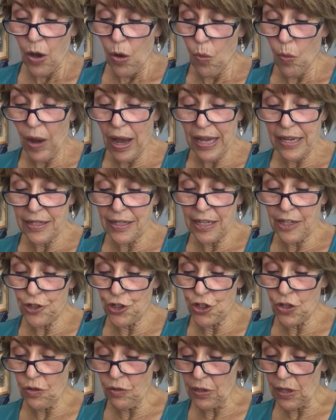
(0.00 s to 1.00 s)
What
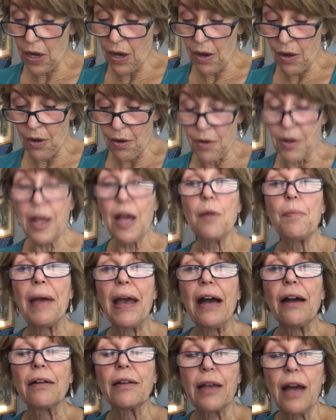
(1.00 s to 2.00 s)
did you learn
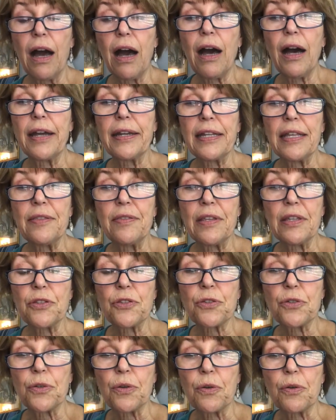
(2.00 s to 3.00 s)
about God in this
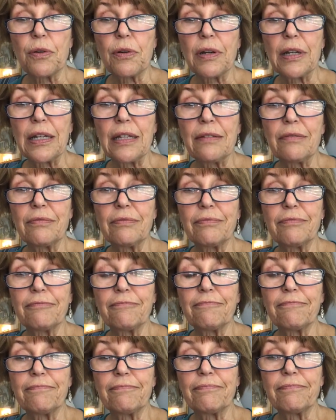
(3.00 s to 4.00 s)
story?
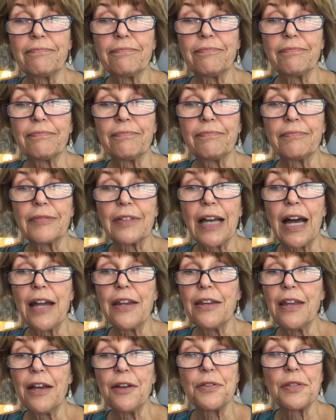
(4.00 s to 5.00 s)
God
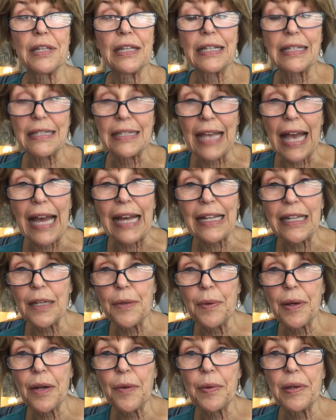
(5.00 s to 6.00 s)
knows exactly
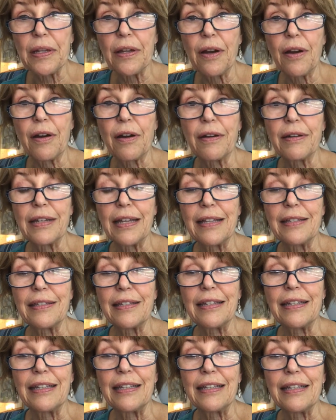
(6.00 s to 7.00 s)
where we are,
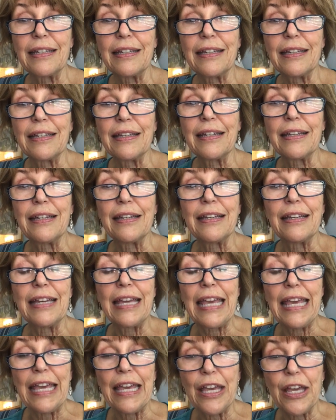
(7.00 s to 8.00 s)
doesn't he?
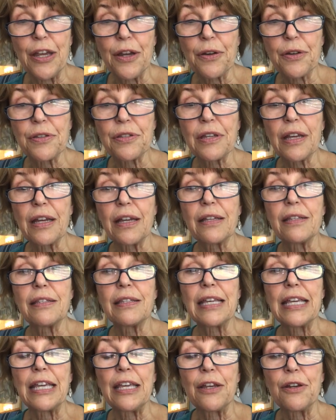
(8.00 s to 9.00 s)
He hears us.
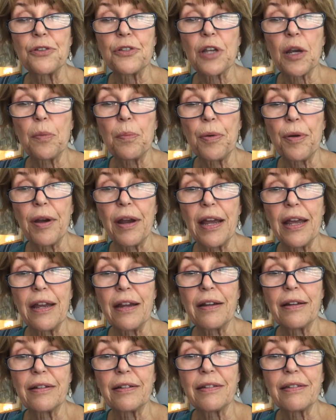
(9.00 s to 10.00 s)
He hears our
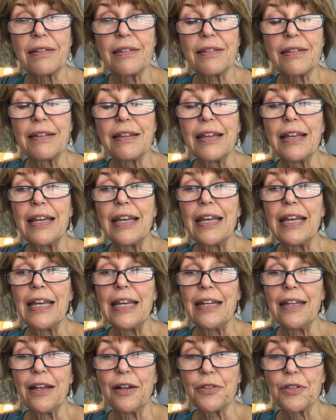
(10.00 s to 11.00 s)
prayers.
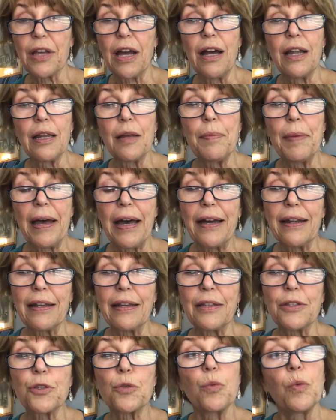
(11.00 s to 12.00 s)
He knows all about
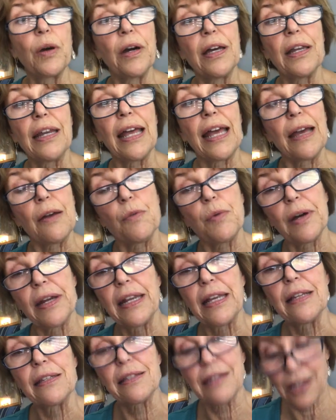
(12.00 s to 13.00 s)
us. What
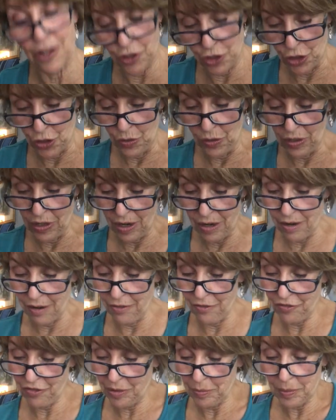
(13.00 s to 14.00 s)
else did you
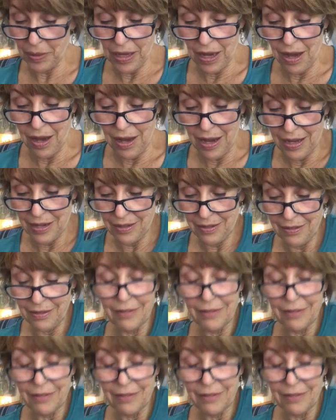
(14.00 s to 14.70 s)
learn from God?